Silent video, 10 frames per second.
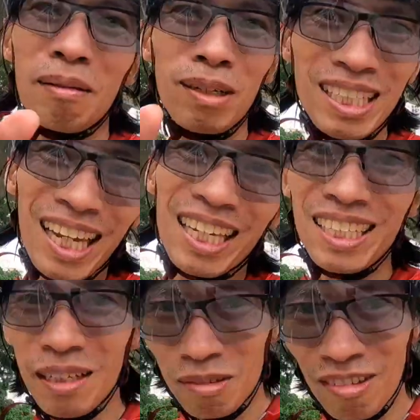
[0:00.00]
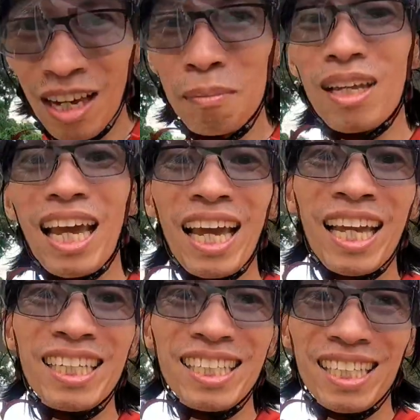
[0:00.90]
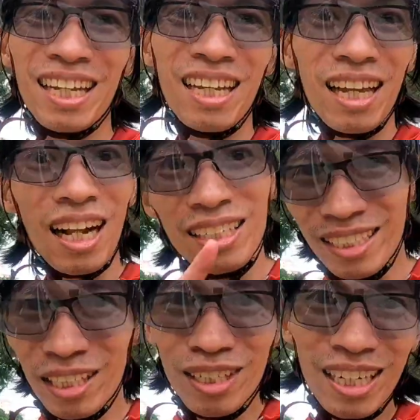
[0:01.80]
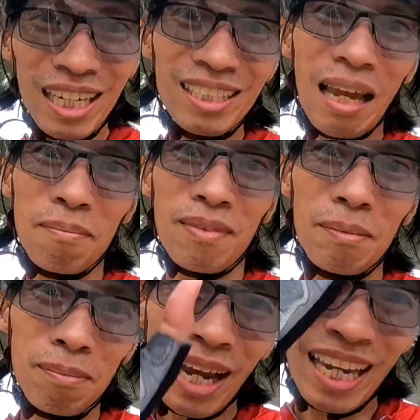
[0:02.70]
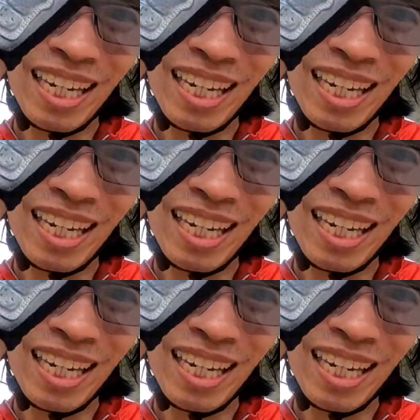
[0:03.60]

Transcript: please like and subscribe, and I'll see you the next time. Bye.